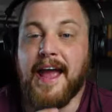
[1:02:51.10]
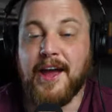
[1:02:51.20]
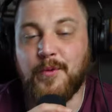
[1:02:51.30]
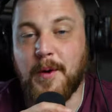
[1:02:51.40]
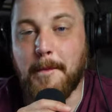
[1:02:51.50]

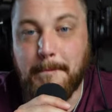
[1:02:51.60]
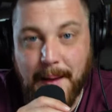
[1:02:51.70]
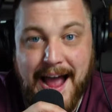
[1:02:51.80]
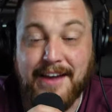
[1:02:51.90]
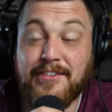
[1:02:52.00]
And we're
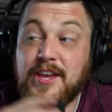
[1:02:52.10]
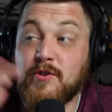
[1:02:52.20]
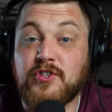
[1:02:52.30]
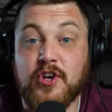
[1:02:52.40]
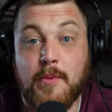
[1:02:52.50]
back. Thank
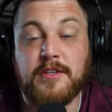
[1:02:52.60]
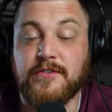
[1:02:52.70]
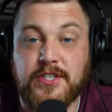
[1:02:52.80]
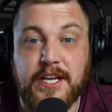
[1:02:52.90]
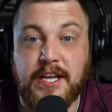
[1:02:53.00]
you so much
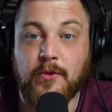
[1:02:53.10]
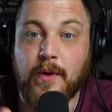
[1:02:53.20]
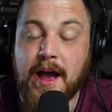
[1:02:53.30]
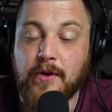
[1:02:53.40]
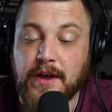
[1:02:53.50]
for sticking
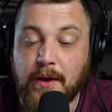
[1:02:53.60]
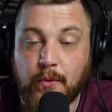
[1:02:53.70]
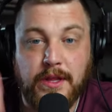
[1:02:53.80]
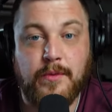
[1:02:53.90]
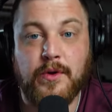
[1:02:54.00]
around. I
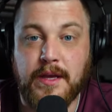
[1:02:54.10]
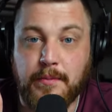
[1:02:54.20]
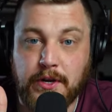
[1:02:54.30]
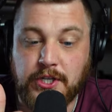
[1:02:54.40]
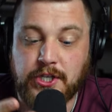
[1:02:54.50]
really, really
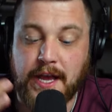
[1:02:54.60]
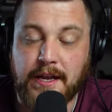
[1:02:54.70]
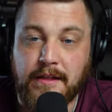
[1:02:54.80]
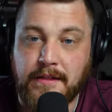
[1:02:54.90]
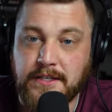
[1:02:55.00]

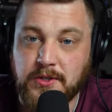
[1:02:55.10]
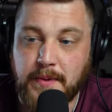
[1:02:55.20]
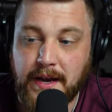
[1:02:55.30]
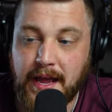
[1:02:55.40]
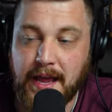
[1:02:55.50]
appreciate it. This has
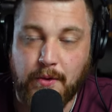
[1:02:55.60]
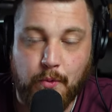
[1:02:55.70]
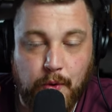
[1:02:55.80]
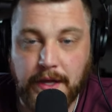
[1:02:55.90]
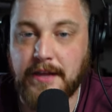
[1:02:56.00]
been a
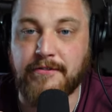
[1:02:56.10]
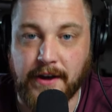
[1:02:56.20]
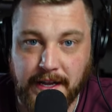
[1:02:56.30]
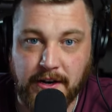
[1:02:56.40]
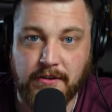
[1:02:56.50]
really
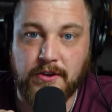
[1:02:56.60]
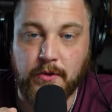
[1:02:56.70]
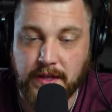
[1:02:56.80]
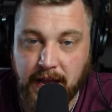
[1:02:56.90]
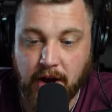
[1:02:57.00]
fun
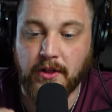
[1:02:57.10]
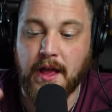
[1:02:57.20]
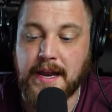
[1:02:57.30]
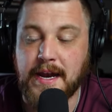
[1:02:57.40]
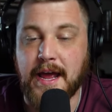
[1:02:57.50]
interview with
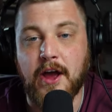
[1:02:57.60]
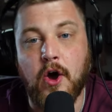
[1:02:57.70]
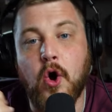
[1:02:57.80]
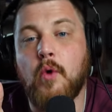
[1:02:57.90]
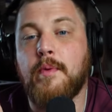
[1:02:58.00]
Caroline, and I
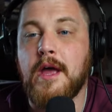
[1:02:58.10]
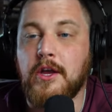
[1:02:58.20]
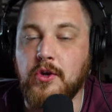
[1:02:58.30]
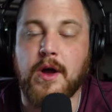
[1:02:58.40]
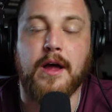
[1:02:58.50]
hope
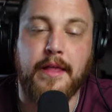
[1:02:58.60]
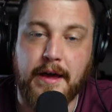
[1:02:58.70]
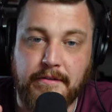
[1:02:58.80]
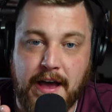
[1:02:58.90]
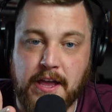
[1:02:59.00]
you got a
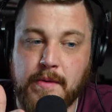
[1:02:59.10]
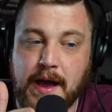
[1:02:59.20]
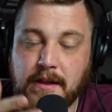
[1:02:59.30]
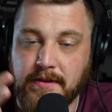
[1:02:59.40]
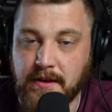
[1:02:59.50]
lot of value
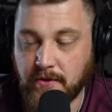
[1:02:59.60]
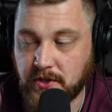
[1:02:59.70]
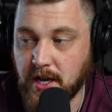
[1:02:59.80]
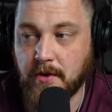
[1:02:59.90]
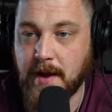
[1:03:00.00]
out of it. If you
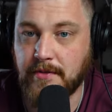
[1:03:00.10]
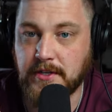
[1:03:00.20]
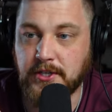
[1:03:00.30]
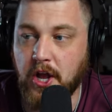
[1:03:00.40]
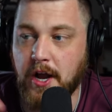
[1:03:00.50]
stuck around
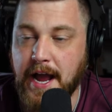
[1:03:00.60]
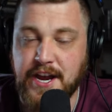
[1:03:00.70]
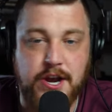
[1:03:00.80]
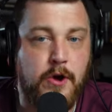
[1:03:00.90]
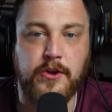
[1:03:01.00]
this long,
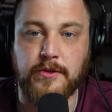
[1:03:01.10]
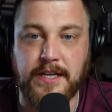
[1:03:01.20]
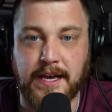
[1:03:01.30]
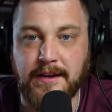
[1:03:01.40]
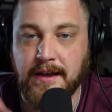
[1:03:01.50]
I know you
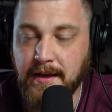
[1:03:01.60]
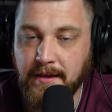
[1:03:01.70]
did.